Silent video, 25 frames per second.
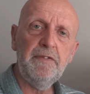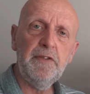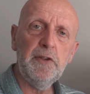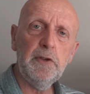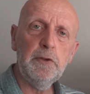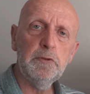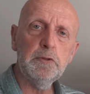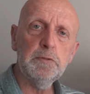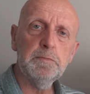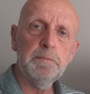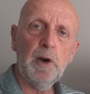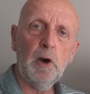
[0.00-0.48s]

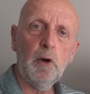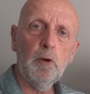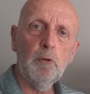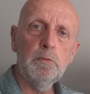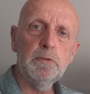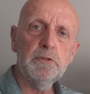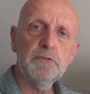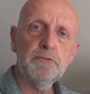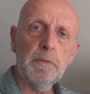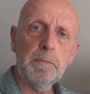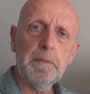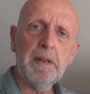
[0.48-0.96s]
fuse
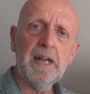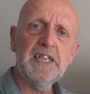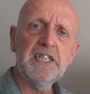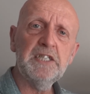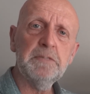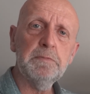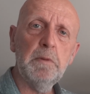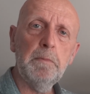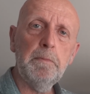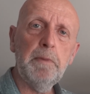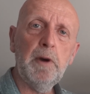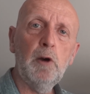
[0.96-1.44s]
bulbs,
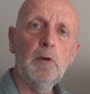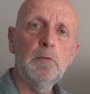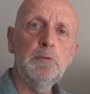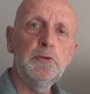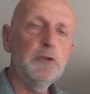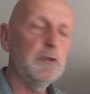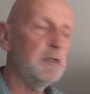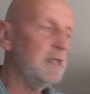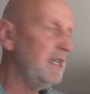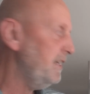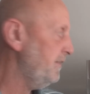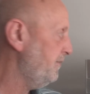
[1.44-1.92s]
replacement
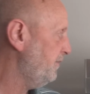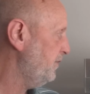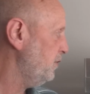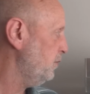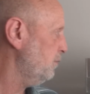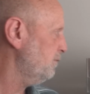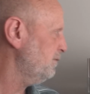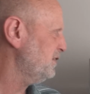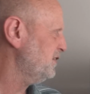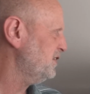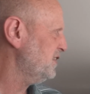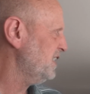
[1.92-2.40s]
bulbs you can get for
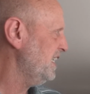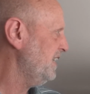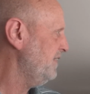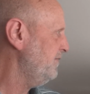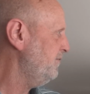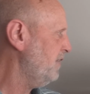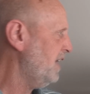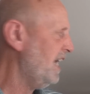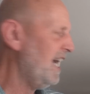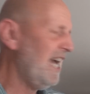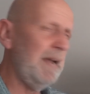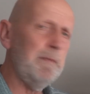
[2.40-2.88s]
your
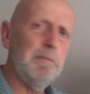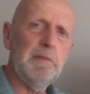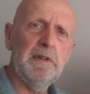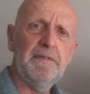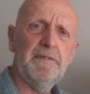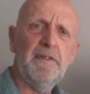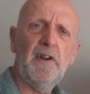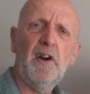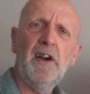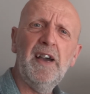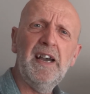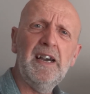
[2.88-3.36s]
receiver,
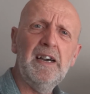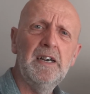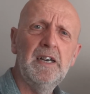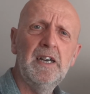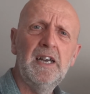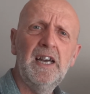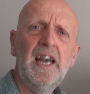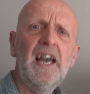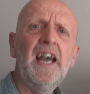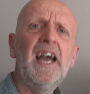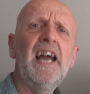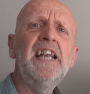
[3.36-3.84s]
amplifier,
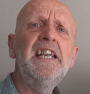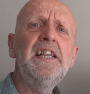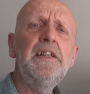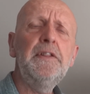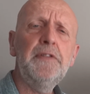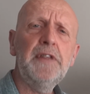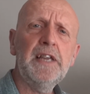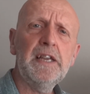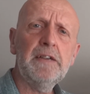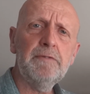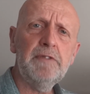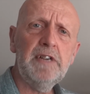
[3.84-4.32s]

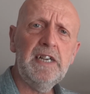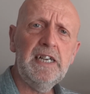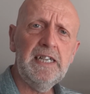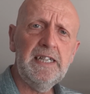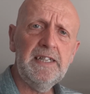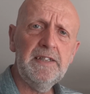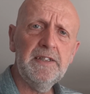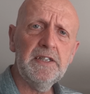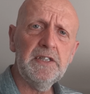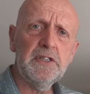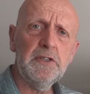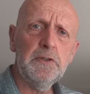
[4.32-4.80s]
anything
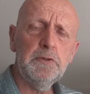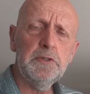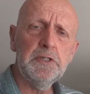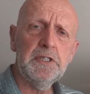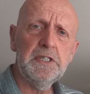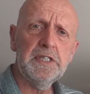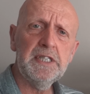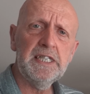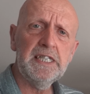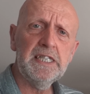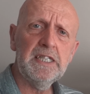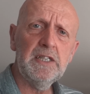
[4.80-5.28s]
really that
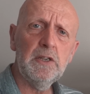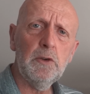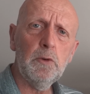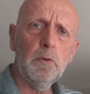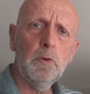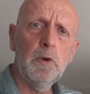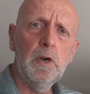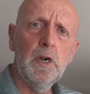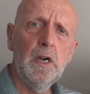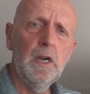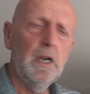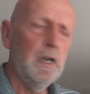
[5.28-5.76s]
uses these
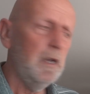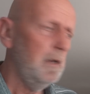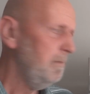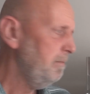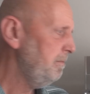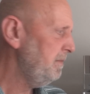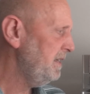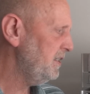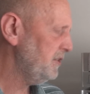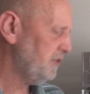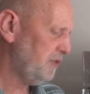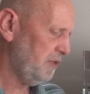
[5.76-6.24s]
little
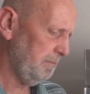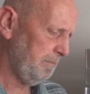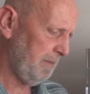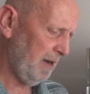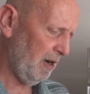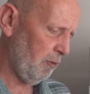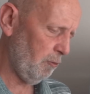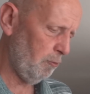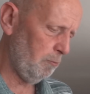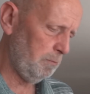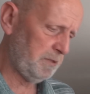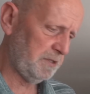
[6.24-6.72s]
miniature
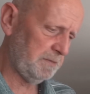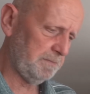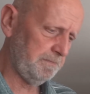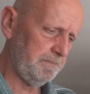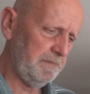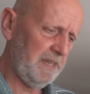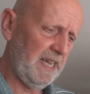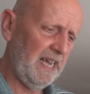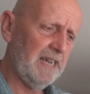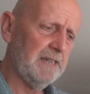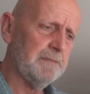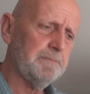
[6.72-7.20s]
bulbs.
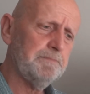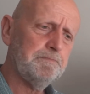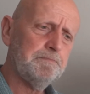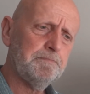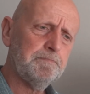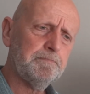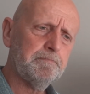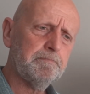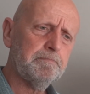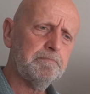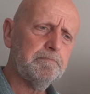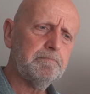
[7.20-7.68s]
Now
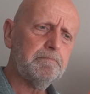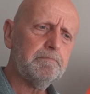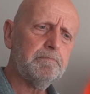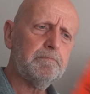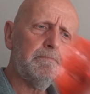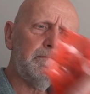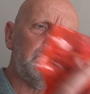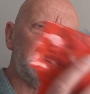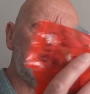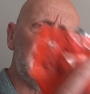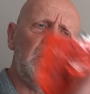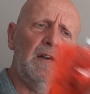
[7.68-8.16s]

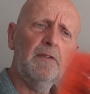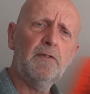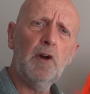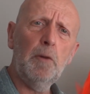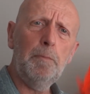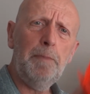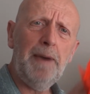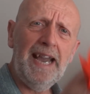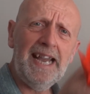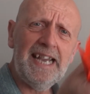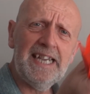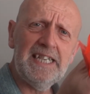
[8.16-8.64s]
I've
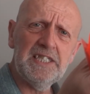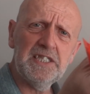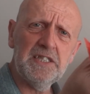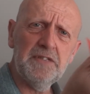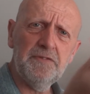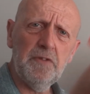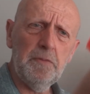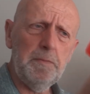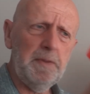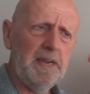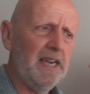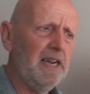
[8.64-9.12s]
got packets
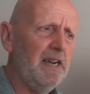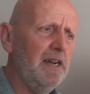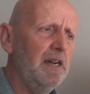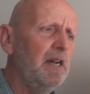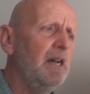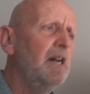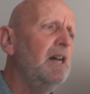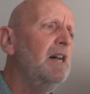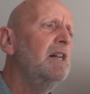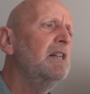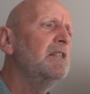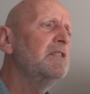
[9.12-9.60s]
of them here
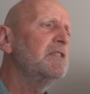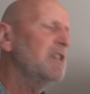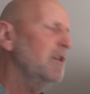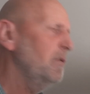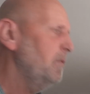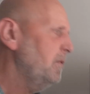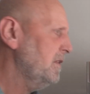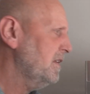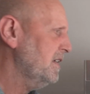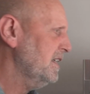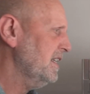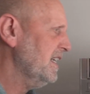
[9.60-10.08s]

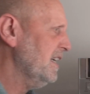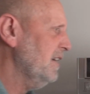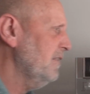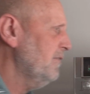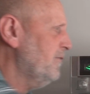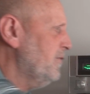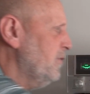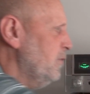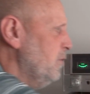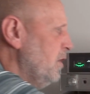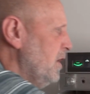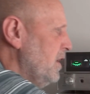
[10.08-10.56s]
so we're going to go
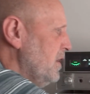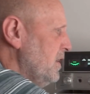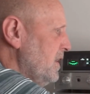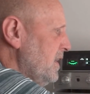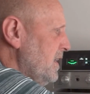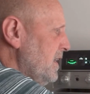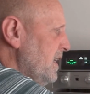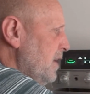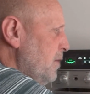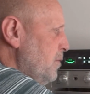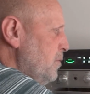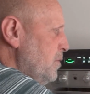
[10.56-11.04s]
through a
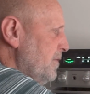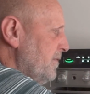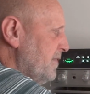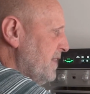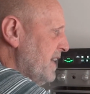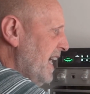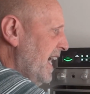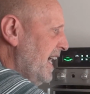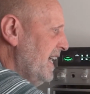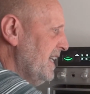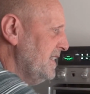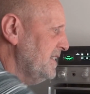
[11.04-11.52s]
load
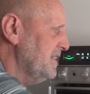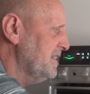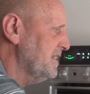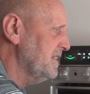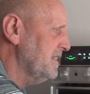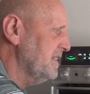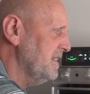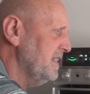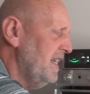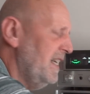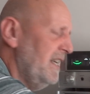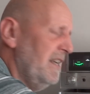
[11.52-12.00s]
of
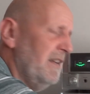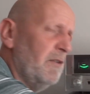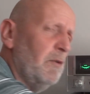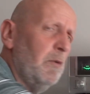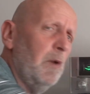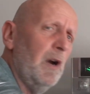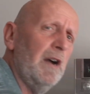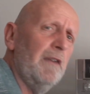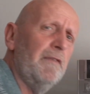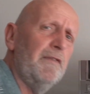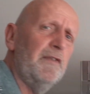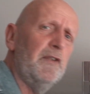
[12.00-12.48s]
colours and there are
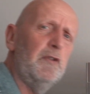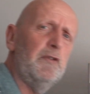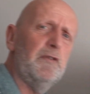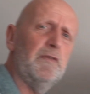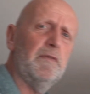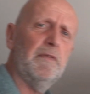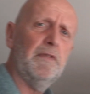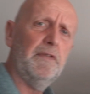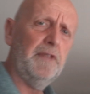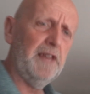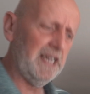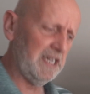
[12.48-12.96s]
quite a few
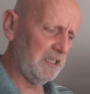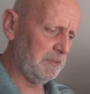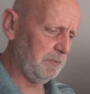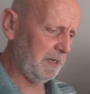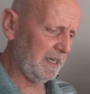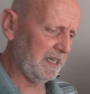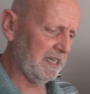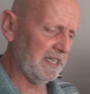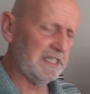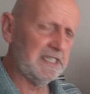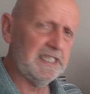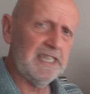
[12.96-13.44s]
different things
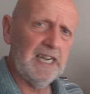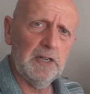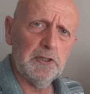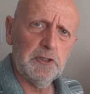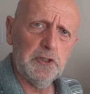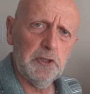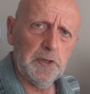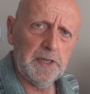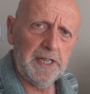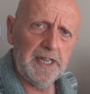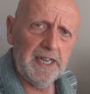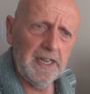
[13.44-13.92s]
we're going to
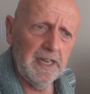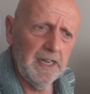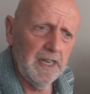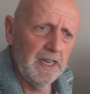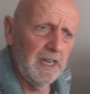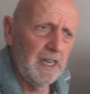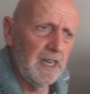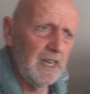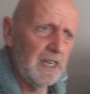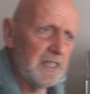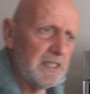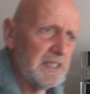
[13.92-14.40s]
touch on here.
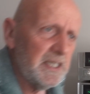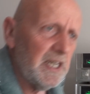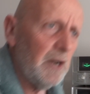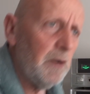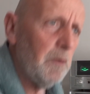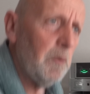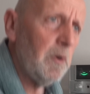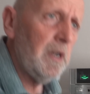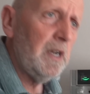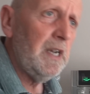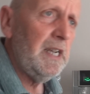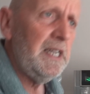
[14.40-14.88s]

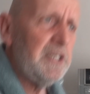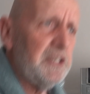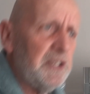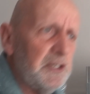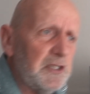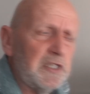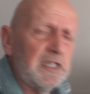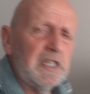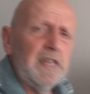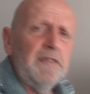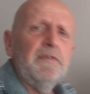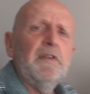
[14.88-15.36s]
So uh, let's
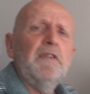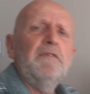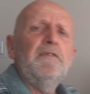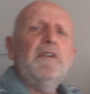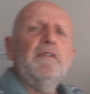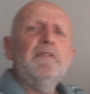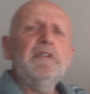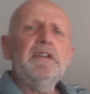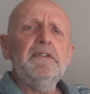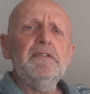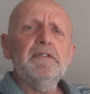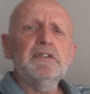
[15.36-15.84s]
just give a
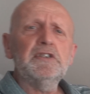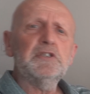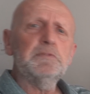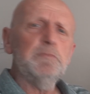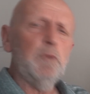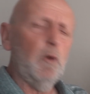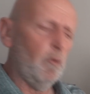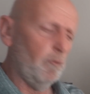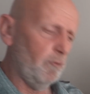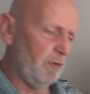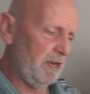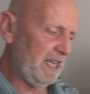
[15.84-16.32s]
very
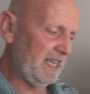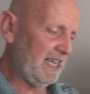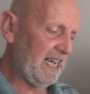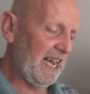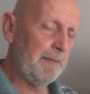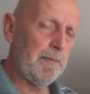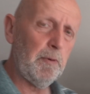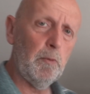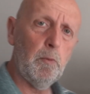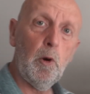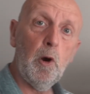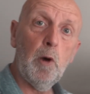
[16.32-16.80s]
small
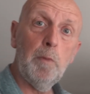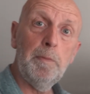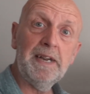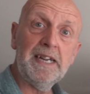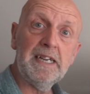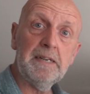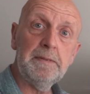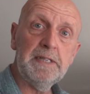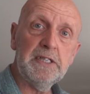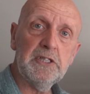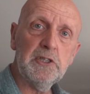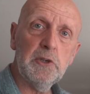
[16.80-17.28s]
recap of what we're
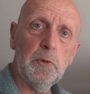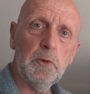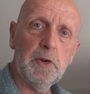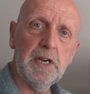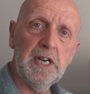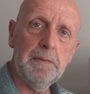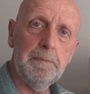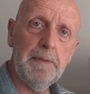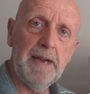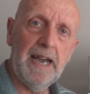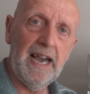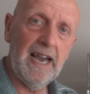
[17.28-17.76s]
going to be
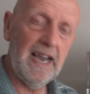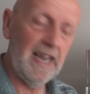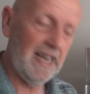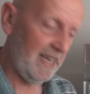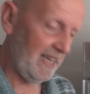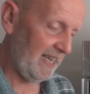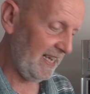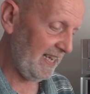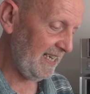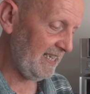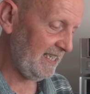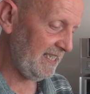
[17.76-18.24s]
talking about
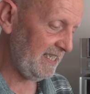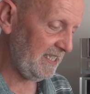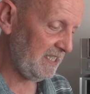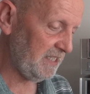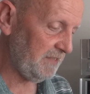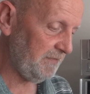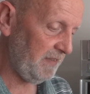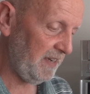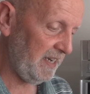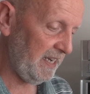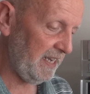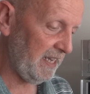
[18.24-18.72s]
in
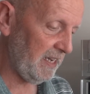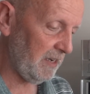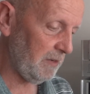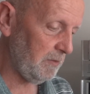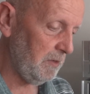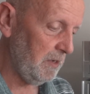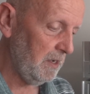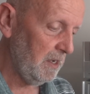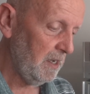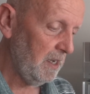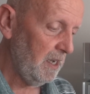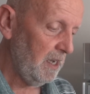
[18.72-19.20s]
this video.
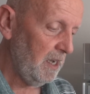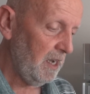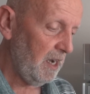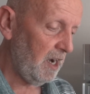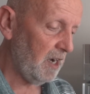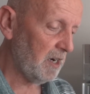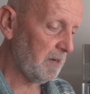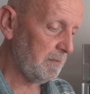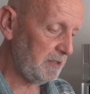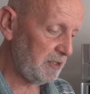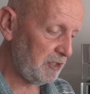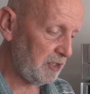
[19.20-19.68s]

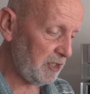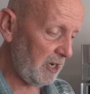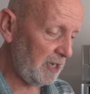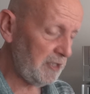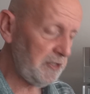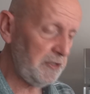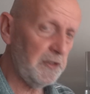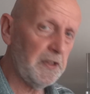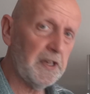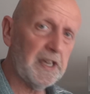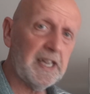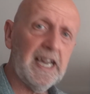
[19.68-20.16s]
I'm going to be
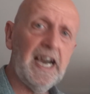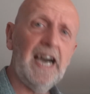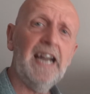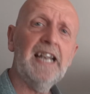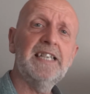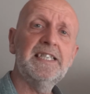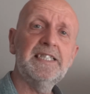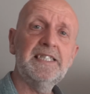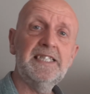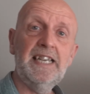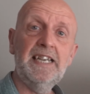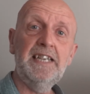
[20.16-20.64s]
showing you the
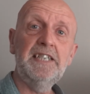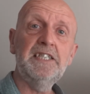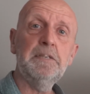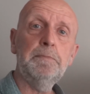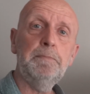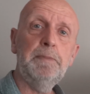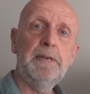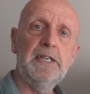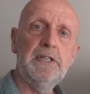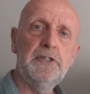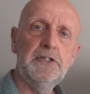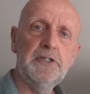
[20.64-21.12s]
colours. Now here's
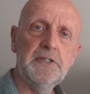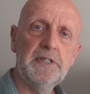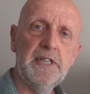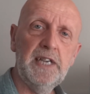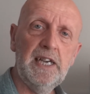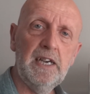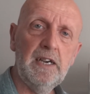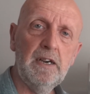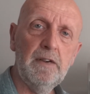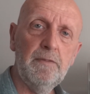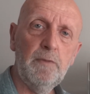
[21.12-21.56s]
a picture there